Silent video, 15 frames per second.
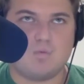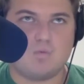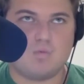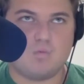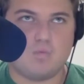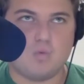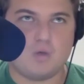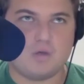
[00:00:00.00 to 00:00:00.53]

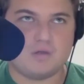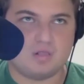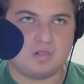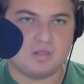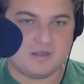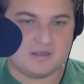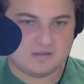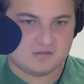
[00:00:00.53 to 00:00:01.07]
What
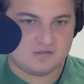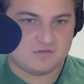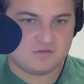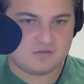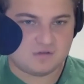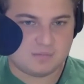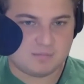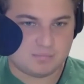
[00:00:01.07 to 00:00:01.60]
leads
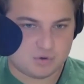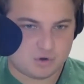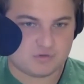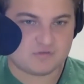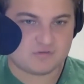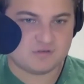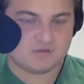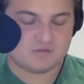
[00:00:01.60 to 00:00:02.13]
a
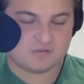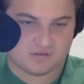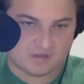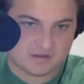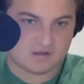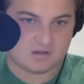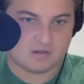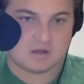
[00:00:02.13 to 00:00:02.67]
person
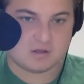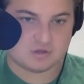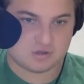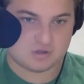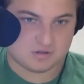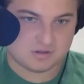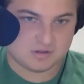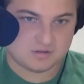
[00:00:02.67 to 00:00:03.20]

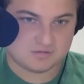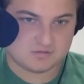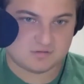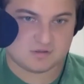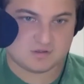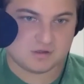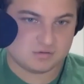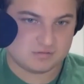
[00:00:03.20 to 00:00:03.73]
psychologically to
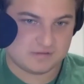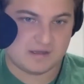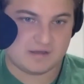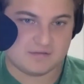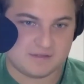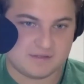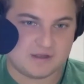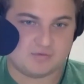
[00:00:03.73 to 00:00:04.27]
go
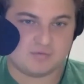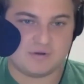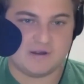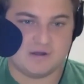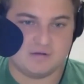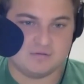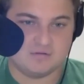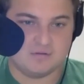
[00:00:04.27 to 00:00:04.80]
down that
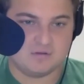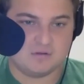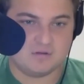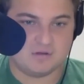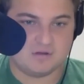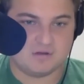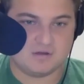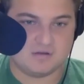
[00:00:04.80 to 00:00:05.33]
route
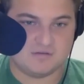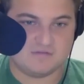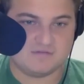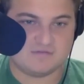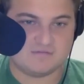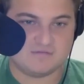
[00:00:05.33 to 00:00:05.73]
of